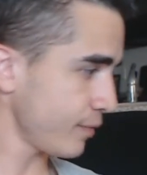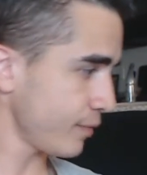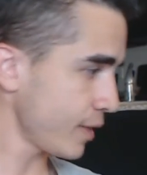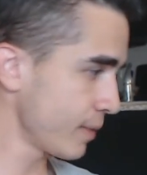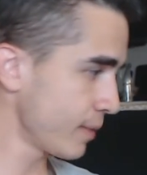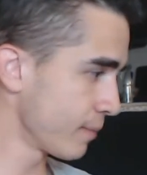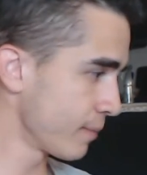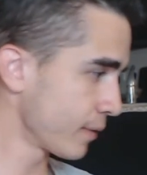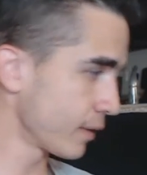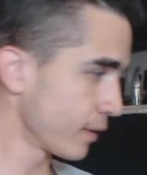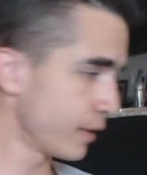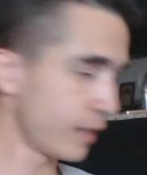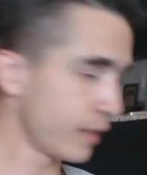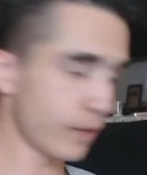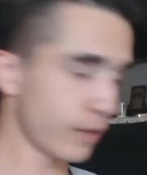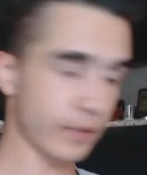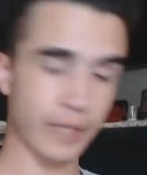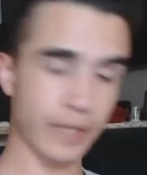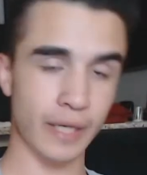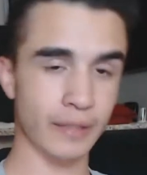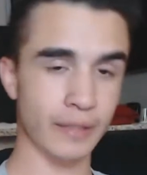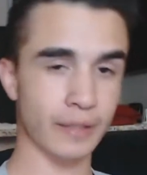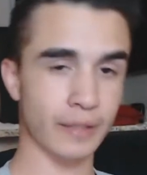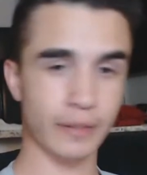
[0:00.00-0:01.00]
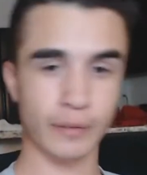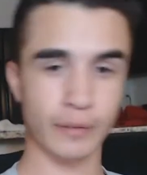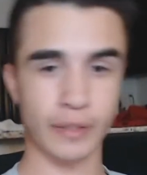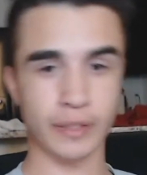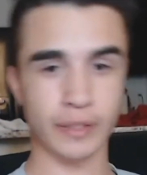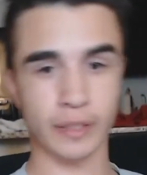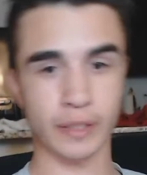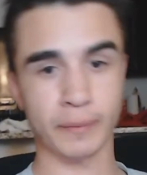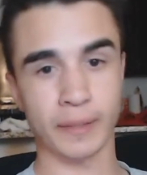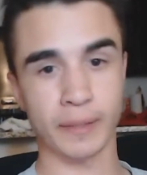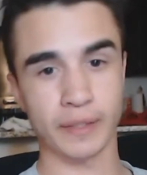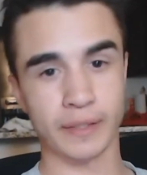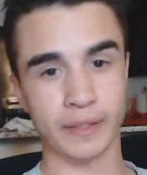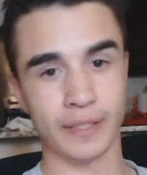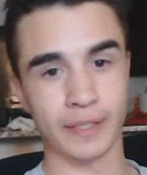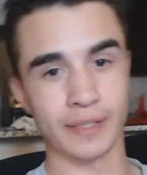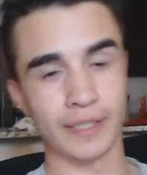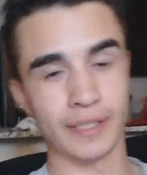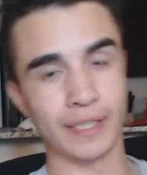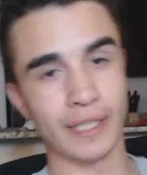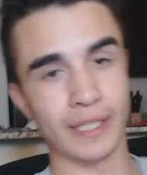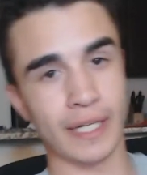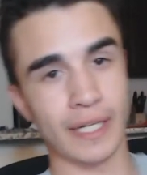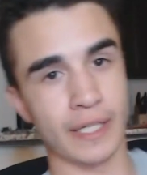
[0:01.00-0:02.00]
kind of like what I talk about in the
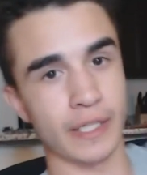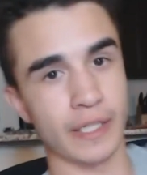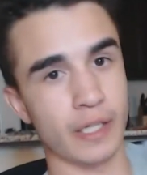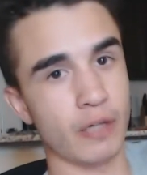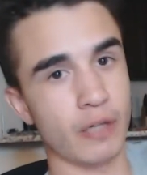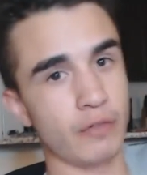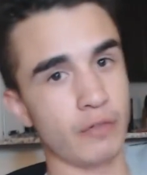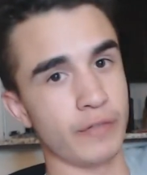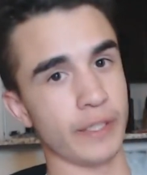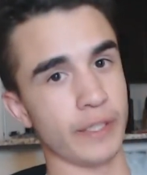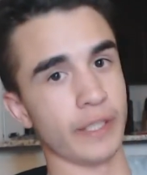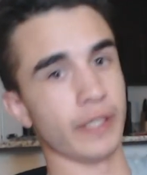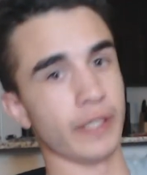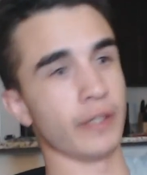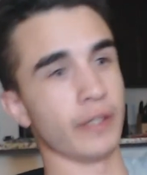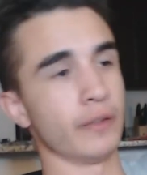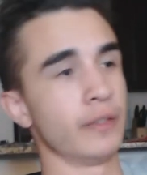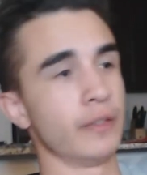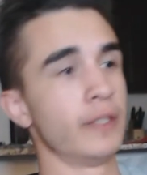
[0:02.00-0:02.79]
letting go video.